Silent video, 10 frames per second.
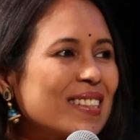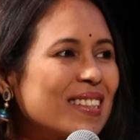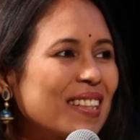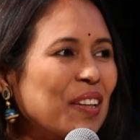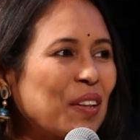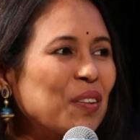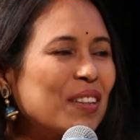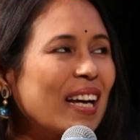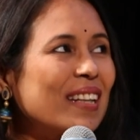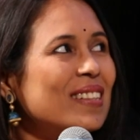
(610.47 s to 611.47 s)
Okay. You know,
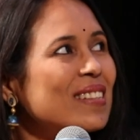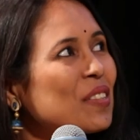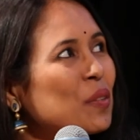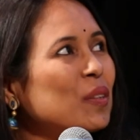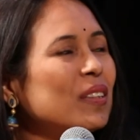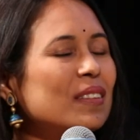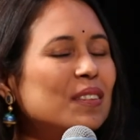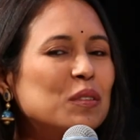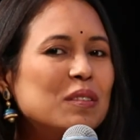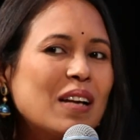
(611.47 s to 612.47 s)
that's so,
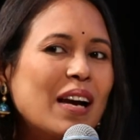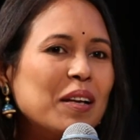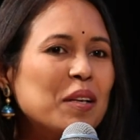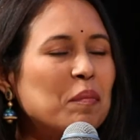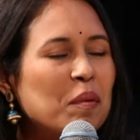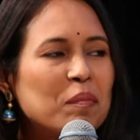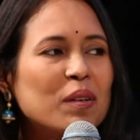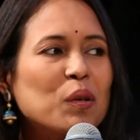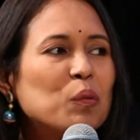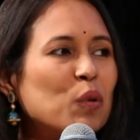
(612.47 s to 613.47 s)
I remember